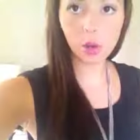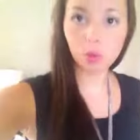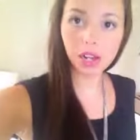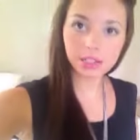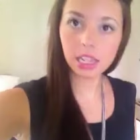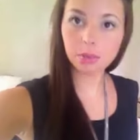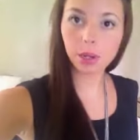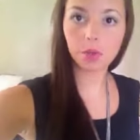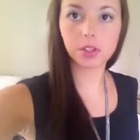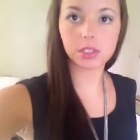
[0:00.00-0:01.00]
I hope you guys like
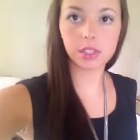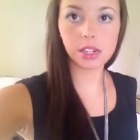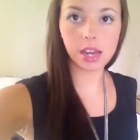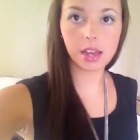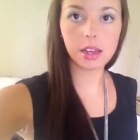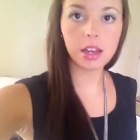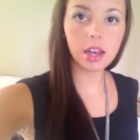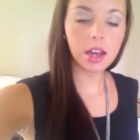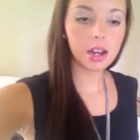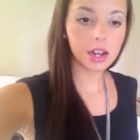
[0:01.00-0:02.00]
my outfits of the day.
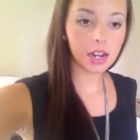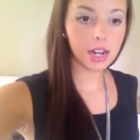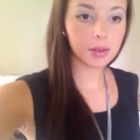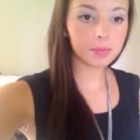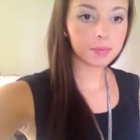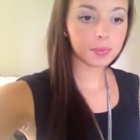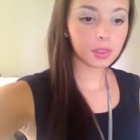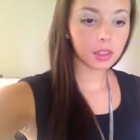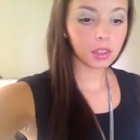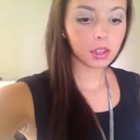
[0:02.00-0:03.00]
Um,
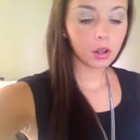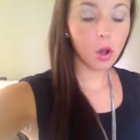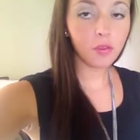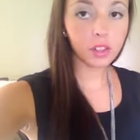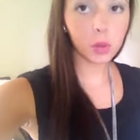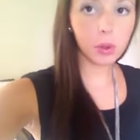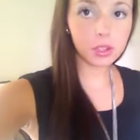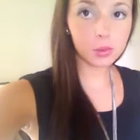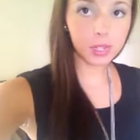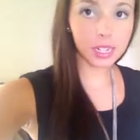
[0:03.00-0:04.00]
hopefully
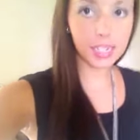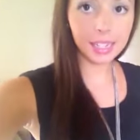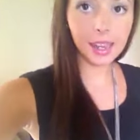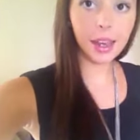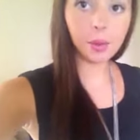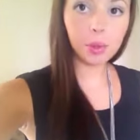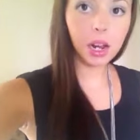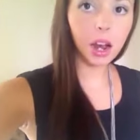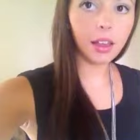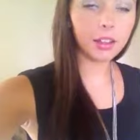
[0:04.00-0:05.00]
once when I get a
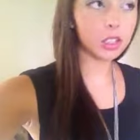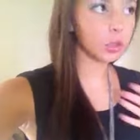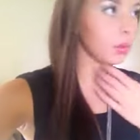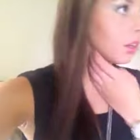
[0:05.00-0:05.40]
camera, I should be